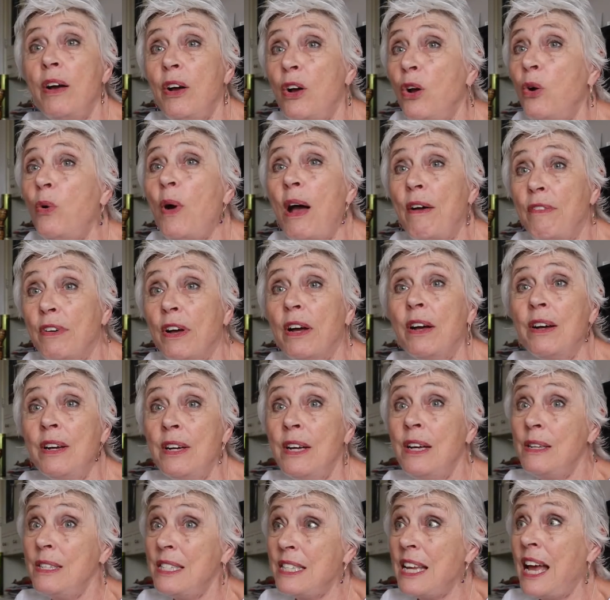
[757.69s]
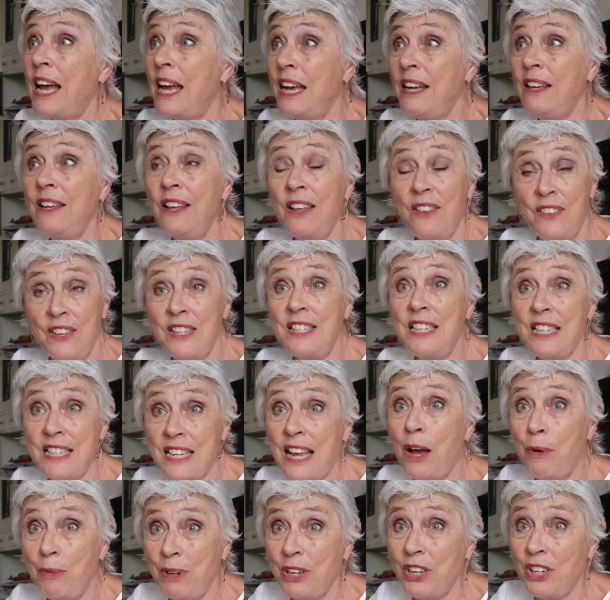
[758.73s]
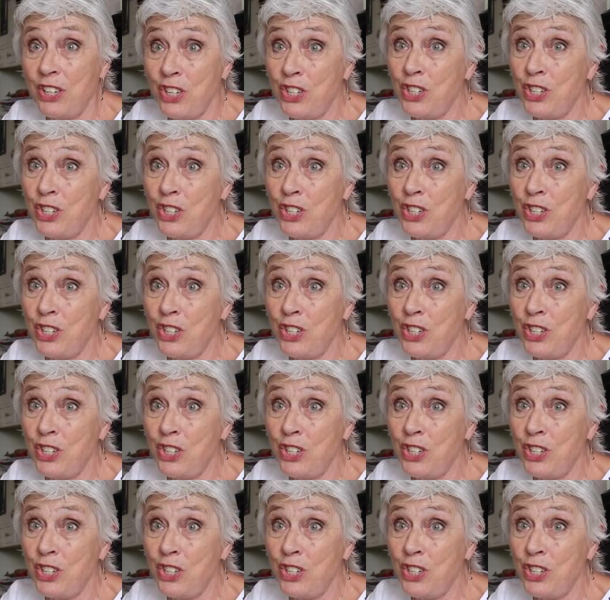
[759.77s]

whoever, saying this is how we're going